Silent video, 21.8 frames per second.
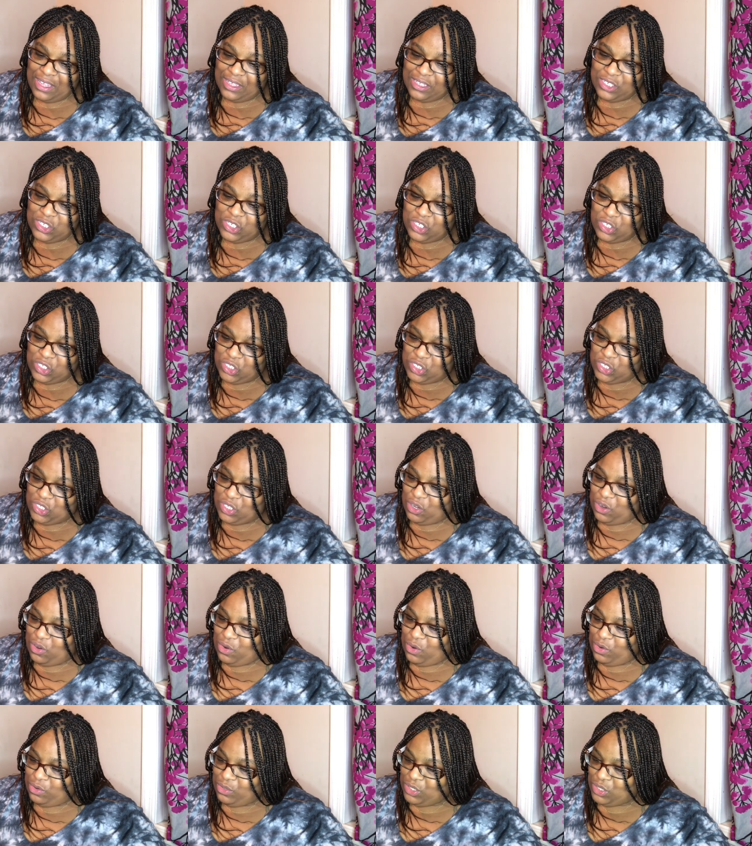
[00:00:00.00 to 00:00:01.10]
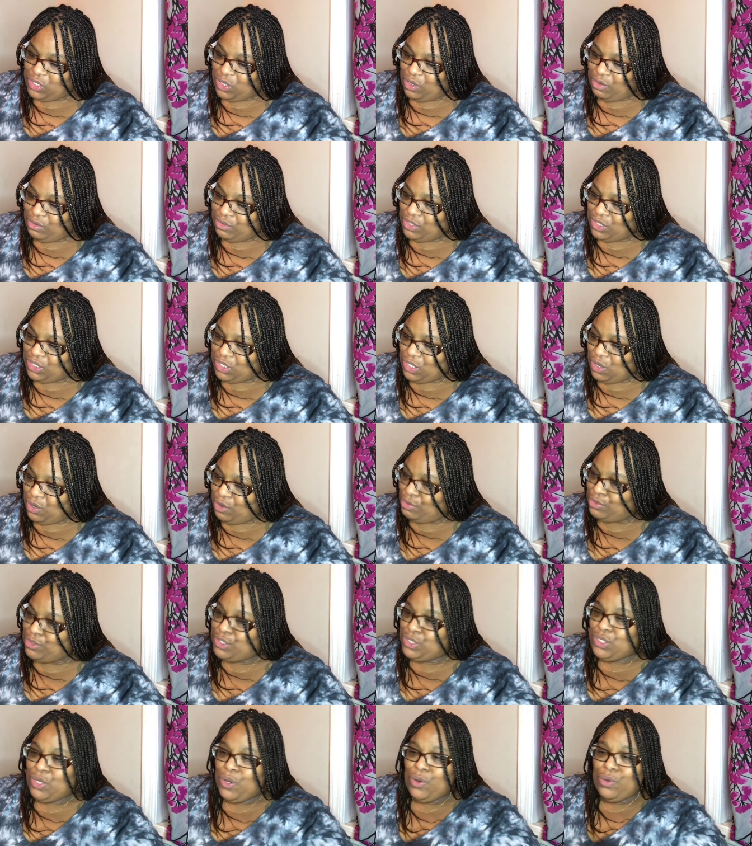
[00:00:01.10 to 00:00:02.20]
So, so, so,
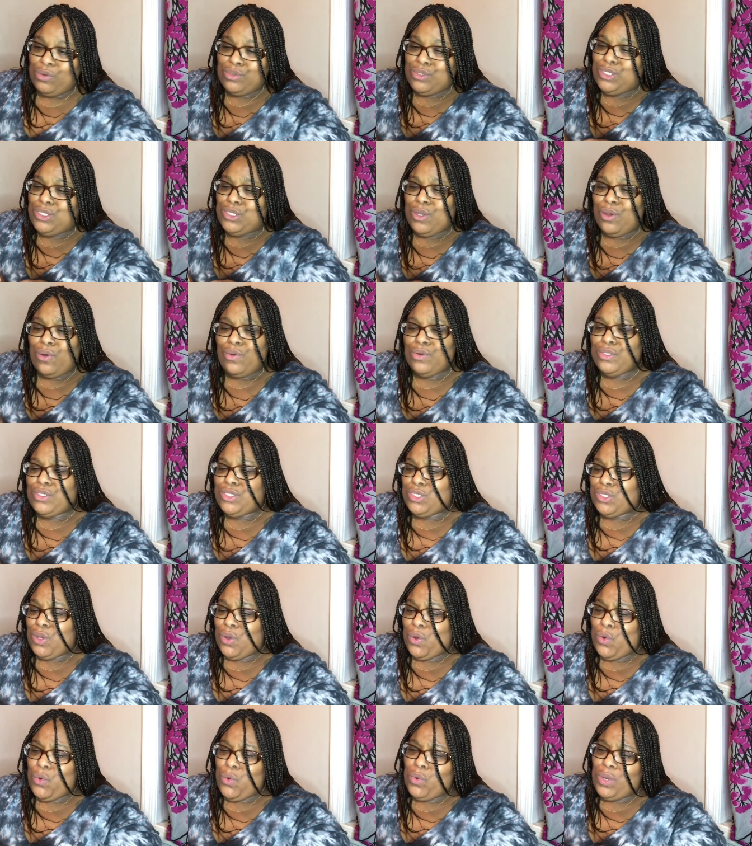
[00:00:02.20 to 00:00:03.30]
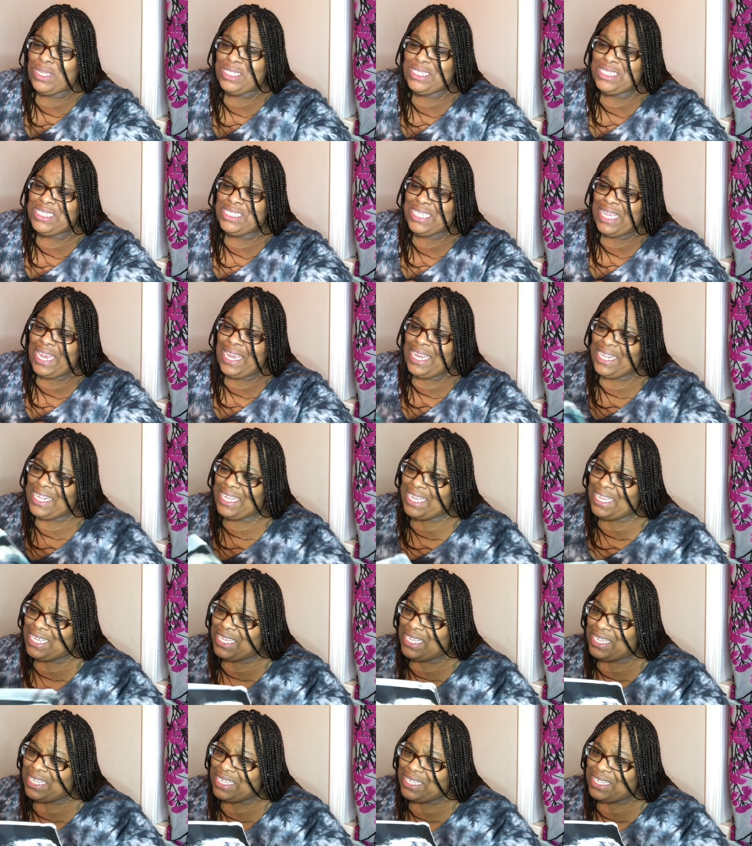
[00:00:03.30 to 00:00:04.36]
so, so, so excited.